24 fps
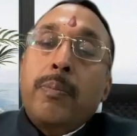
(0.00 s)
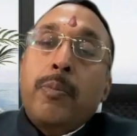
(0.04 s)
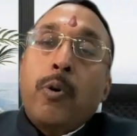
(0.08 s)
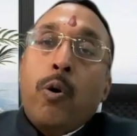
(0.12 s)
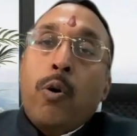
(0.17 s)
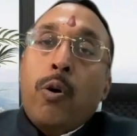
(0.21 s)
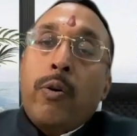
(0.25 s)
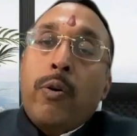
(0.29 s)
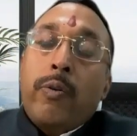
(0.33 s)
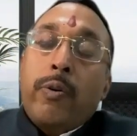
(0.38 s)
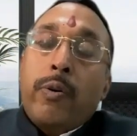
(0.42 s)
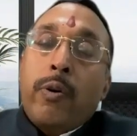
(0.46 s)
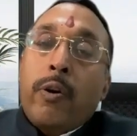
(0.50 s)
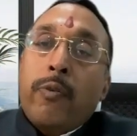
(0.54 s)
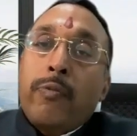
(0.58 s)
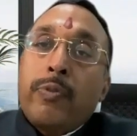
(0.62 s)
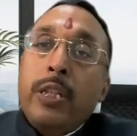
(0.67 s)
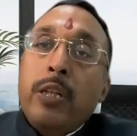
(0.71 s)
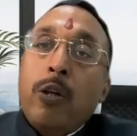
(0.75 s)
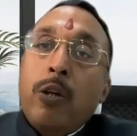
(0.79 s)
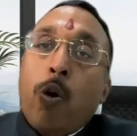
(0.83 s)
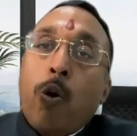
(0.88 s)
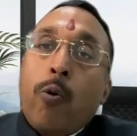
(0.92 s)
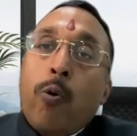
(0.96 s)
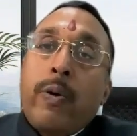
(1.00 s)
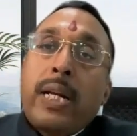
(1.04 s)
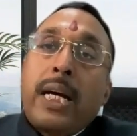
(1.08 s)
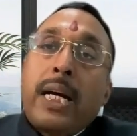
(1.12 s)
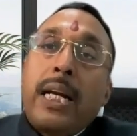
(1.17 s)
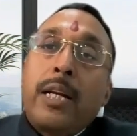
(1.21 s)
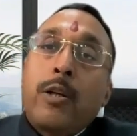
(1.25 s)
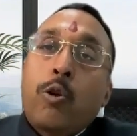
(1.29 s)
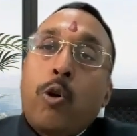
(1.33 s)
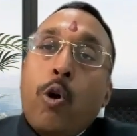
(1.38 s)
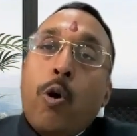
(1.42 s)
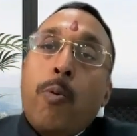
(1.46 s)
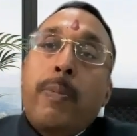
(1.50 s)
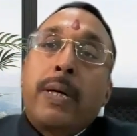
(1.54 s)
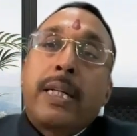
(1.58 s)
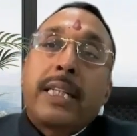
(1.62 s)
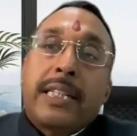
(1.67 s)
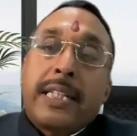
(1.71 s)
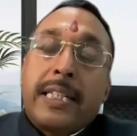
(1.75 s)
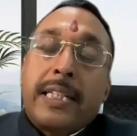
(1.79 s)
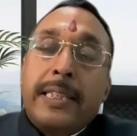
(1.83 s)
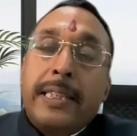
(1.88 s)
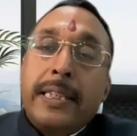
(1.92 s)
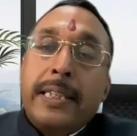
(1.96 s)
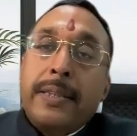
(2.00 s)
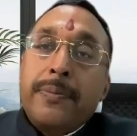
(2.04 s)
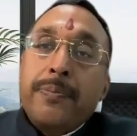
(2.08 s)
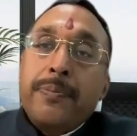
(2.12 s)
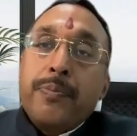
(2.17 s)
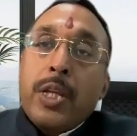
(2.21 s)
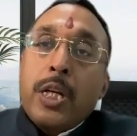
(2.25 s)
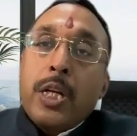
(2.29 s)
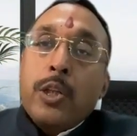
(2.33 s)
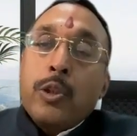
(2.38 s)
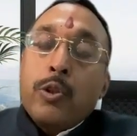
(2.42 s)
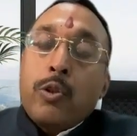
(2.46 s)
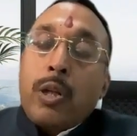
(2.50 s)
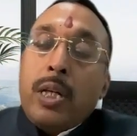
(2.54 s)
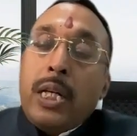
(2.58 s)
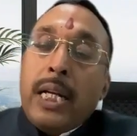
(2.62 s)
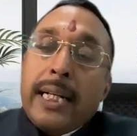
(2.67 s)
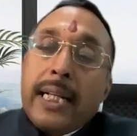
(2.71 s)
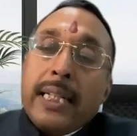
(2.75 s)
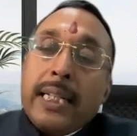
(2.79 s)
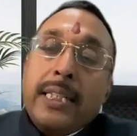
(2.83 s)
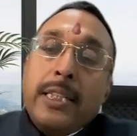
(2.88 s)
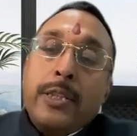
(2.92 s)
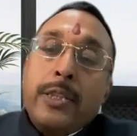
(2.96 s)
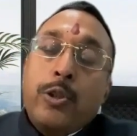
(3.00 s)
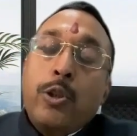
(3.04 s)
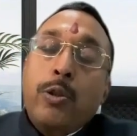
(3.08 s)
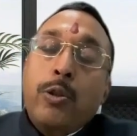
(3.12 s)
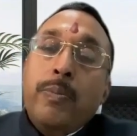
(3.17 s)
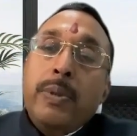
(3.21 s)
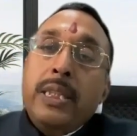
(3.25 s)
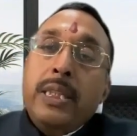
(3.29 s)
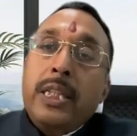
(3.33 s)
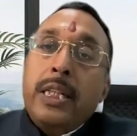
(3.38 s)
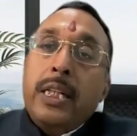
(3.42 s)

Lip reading: of the overall common credit. So let us assume